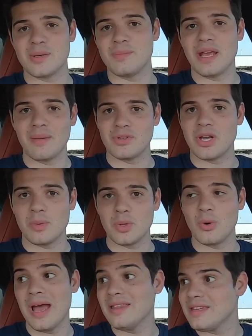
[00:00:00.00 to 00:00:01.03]
to
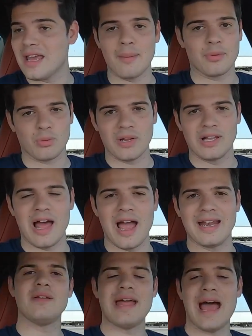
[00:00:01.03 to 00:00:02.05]
BMW and the M3
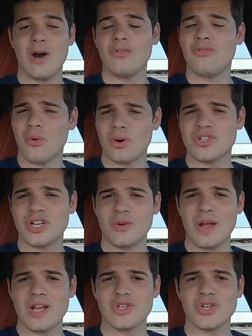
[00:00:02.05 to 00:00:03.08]
line. Now, 4
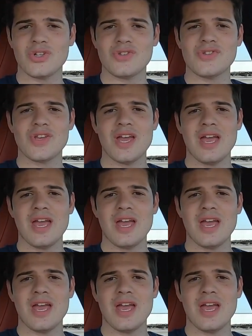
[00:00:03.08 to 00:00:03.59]
generations,